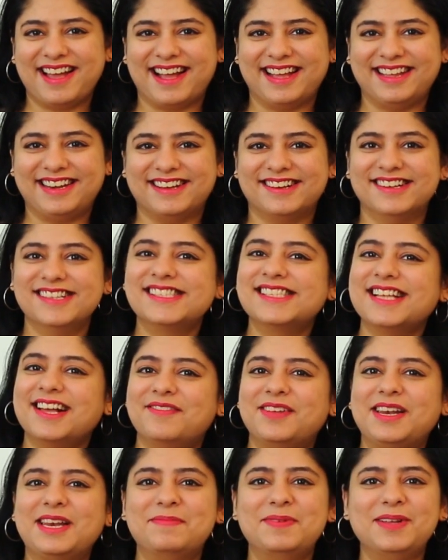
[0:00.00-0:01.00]
ideas
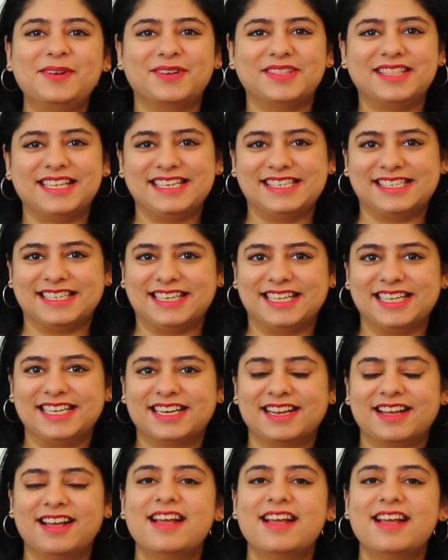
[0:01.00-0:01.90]
available on the internet.